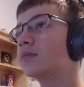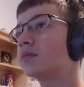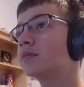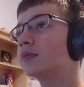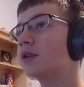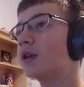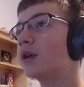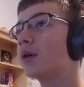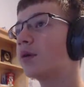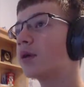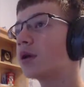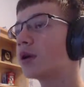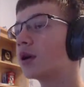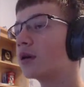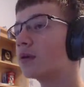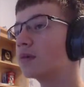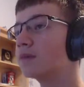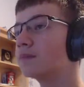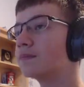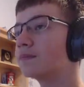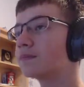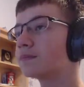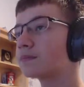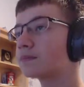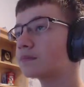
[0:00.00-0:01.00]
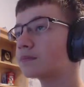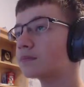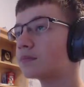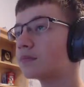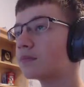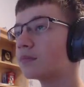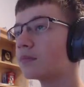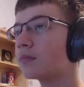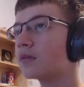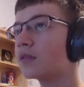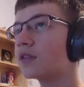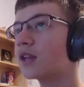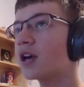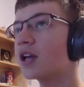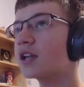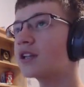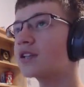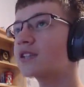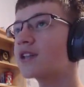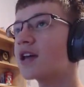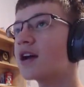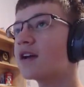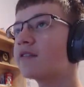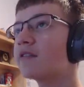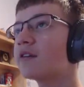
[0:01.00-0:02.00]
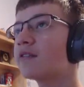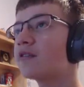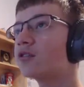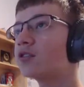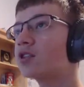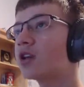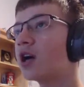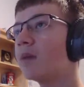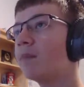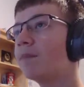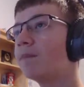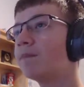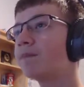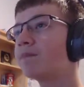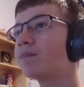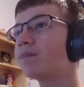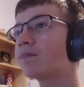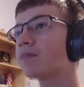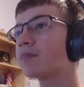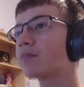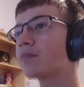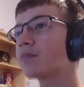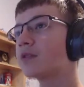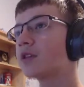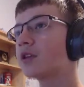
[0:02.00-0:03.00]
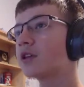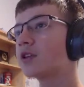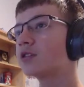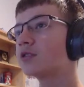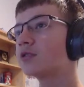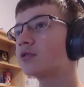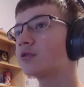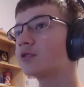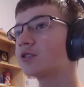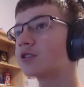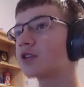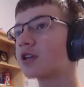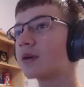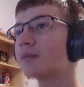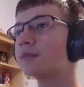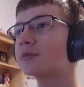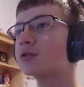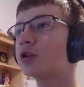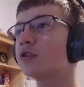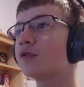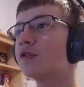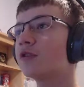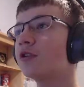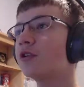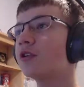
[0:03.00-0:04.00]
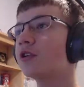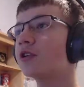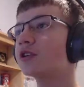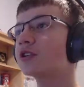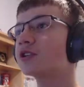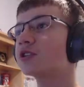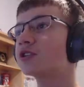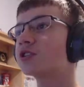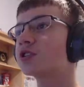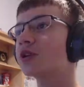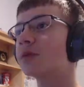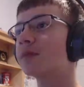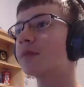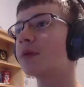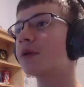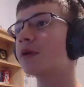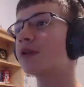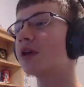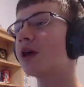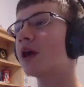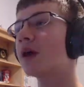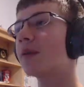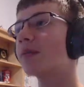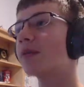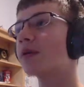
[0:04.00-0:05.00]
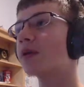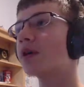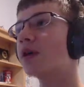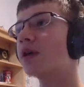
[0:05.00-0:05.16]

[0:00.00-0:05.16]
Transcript: There we go. That is that level done. And then as soon as it comes over, you can just jump on top.